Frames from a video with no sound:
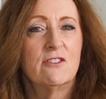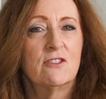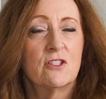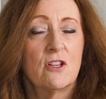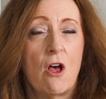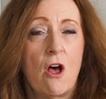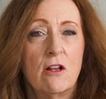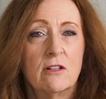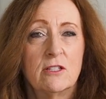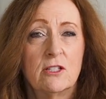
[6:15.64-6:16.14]
there's
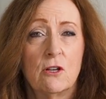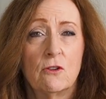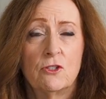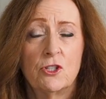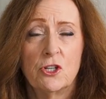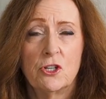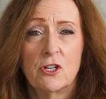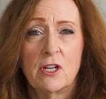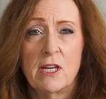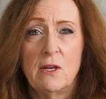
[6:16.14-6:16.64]
also
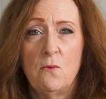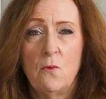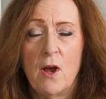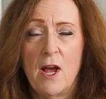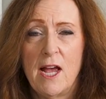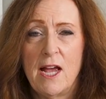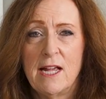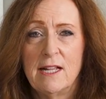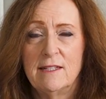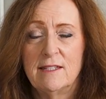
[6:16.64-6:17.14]
turkey
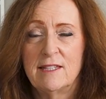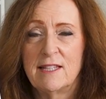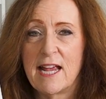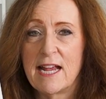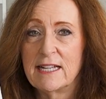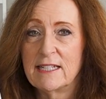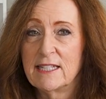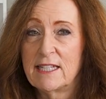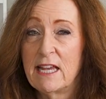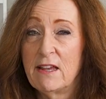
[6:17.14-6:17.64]
ones,
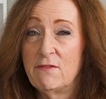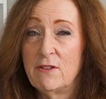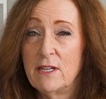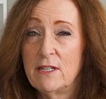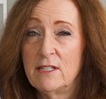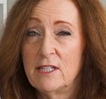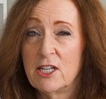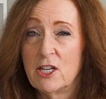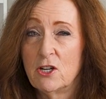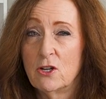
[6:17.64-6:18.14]

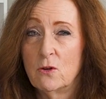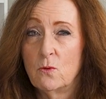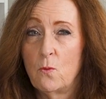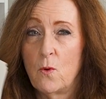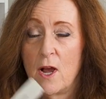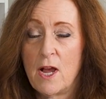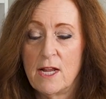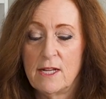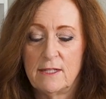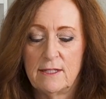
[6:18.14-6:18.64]
Thanksgiving dinner
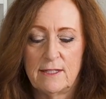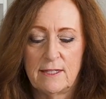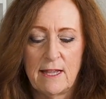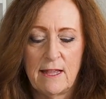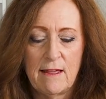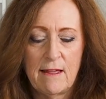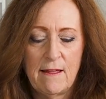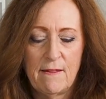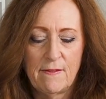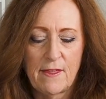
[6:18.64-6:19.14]
ones
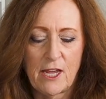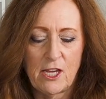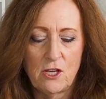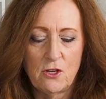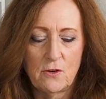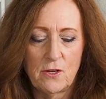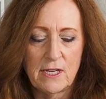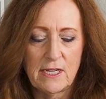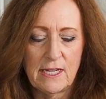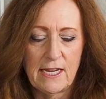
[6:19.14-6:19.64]
that
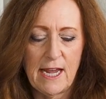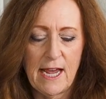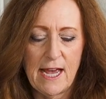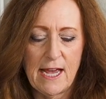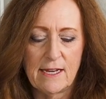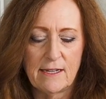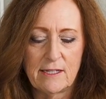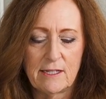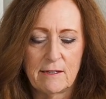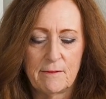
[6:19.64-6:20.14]
you can
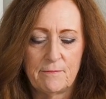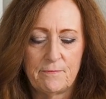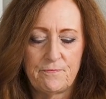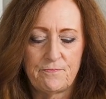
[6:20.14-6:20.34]
get.